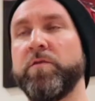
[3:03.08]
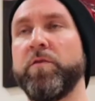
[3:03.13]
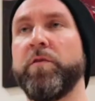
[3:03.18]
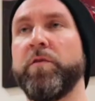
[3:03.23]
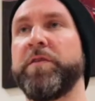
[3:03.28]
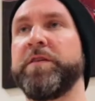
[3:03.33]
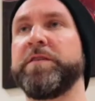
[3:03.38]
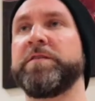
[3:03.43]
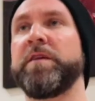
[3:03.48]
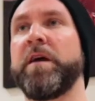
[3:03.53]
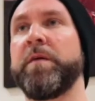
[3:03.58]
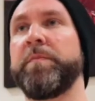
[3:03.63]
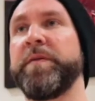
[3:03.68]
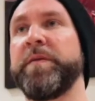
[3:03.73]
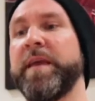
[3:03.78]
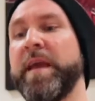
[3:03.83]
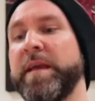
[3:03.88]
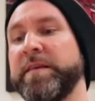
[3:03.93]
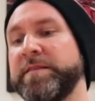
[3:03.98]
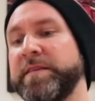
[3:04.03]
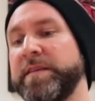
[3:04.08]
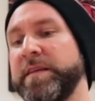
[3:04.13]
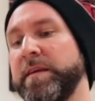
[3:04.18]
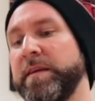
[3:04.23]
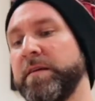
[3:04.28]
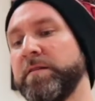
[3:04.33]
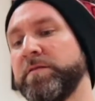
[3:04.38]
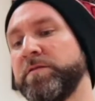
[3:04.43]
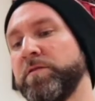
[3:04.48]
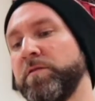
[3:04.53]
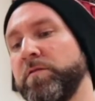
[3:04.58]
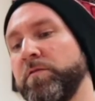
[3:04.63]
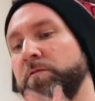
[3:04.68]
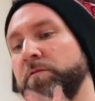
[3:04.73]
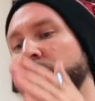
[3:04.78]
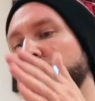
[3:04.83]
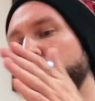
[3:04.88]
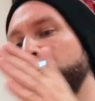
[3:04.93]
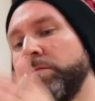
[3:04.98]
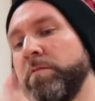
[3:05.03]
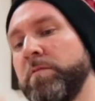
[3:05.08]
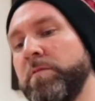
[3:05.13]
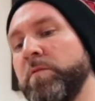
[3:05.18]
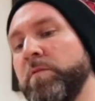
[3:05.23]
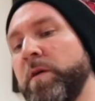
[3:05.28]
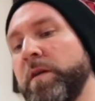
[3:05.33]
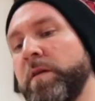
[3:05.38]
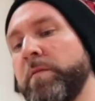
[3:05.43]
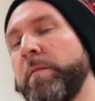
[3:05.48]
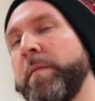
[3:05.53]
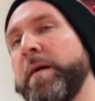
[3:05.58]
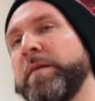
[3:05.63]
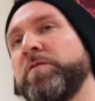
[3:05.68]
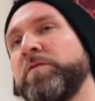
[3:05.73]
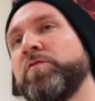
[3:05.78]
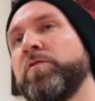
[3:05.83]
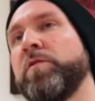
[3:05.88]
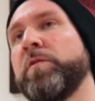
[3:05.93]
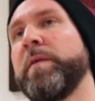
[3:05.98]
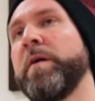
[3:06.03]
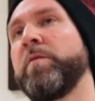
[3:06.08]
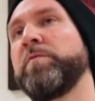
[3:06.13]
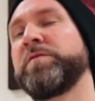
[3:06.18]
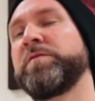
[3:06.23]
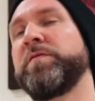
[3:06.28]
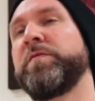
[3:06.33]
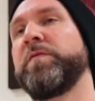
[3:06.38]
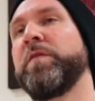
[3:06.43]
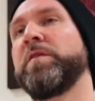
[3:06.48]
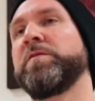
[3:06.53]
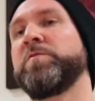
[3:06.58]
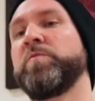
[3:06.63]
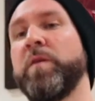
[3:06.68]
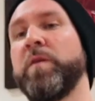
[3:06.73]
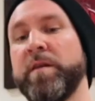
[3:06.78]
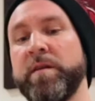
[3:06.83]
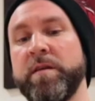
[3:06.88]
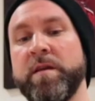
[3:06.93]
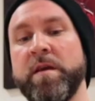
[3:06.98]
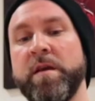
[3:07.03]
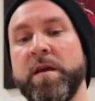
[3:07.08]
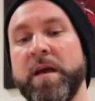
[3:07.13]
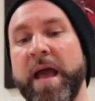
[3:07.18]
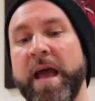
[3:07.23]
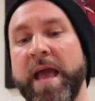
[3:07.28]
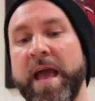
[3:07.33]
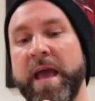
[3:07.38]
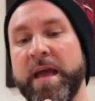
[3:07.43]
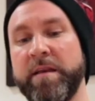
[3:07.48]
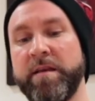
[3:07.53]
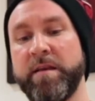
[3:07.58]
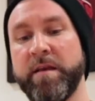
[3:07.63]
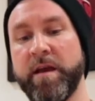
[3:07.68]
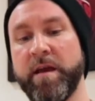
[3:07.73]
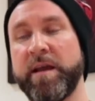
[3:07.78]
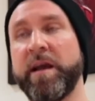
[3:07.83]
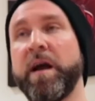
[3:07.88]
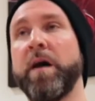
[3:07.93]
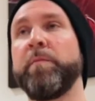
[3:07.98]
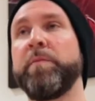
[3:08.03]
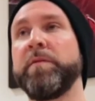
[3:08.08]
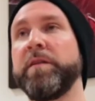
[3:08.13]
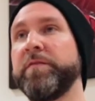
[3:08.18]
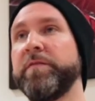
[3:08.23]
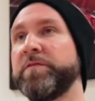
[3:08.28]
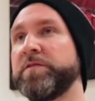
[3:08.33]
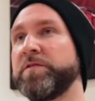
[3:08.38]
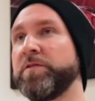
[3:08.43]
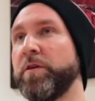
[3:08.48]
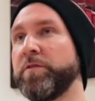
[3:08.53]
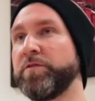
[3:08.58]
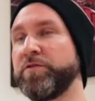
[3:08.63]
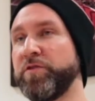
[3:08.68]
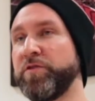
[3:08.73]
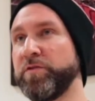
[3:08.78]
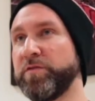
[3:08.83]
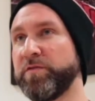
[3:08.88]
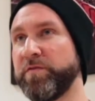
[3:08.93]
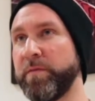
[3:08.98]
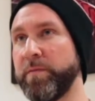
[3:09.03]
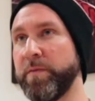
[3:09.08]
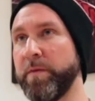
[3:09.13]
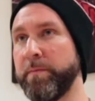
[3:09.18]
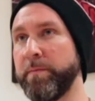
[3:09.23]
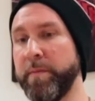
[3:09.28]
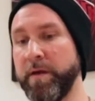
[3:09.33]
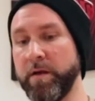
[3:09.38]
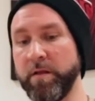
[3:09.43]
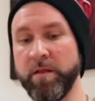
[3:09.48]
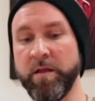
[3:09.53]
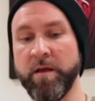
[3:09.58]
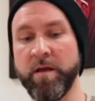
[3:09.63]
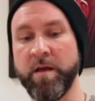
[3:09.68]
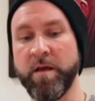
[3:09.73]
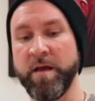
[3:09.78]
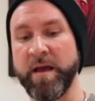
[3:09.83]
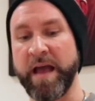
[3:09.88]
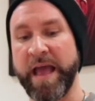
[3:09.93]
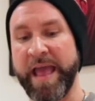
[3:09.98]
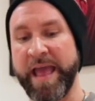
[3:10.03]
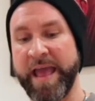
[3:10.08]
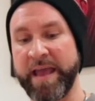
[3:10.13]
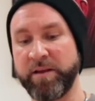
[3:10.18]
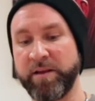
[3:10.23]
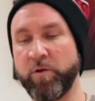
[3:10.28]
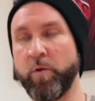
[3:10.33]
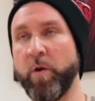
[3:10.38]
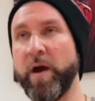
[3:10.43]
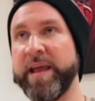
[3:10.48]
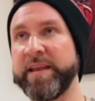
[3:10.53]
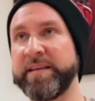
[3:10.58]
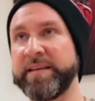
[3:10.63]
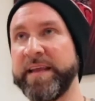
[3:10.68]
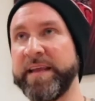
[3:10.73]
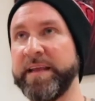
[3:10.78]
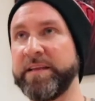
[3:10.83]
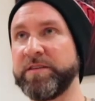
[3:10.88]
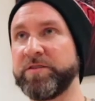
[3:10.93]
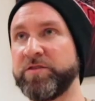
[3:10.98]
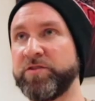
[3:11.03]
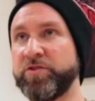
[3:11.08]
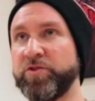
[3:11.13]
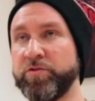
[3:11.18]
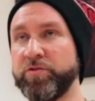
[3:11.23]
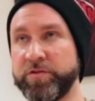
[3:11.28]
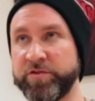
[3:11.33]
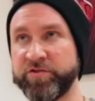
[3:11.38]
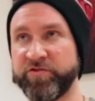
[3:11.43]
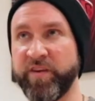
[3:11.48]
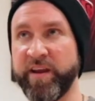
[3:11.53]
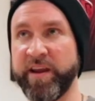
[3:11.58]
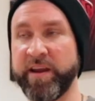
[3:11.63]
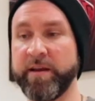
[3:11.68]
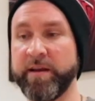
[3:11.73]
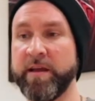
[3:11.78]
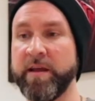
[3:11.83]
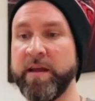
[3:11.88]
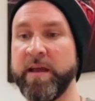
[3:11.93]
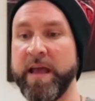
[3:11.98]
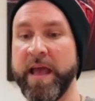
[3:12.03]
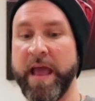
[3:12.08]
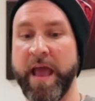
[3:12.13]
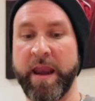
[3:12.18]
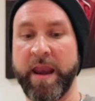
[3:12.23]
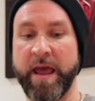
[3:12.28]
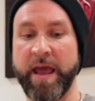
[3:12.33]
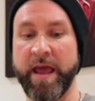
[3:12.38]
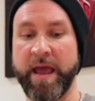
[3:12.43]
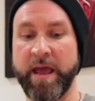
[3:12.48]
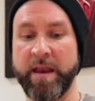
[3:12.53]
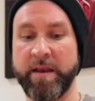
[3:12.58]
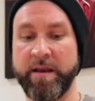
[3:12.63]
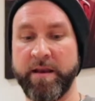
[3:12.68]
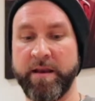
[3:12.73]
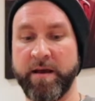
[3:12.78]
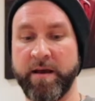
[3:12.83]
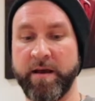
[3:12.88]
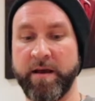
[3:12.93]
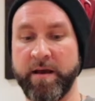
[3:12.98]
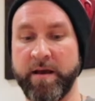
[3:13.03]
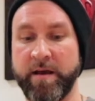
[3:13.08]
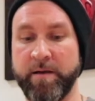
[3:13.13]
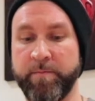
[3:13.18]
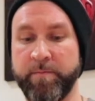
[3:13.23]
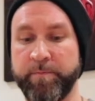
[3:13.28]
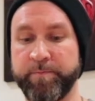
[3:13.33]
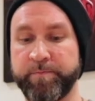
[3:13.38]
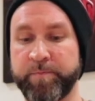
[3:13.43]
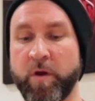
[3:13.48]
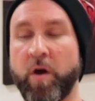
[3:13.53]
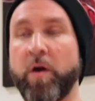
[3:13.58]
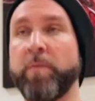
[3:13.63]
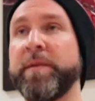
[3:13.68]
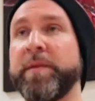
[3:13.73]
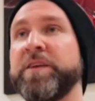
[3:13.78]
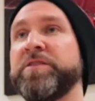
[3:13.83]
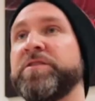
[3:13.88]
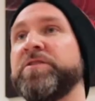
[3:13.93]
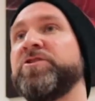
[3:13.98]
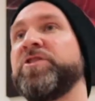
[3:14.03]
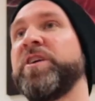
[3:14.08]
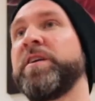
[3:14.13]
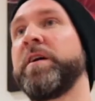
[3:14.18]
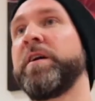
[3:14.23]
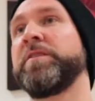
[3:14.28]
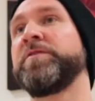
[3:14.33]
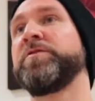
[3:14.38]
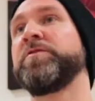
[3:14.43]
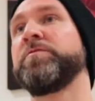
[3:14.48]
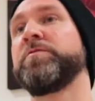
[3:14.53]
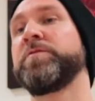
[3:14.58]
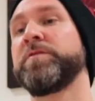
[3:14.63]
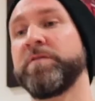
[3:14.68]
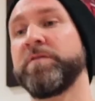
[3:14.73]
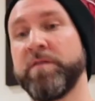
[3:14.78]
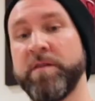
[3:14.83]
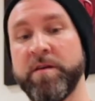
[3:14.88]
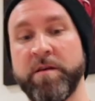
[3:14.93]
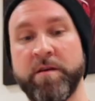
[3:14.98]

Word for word: Northeast IPAs here. So the one I'm about to talk about was the first one. I had I can't believe it's not juice from the mill. I had Quiet Deeds Juice Train, and I had um, Hop Nation Jedi Juice,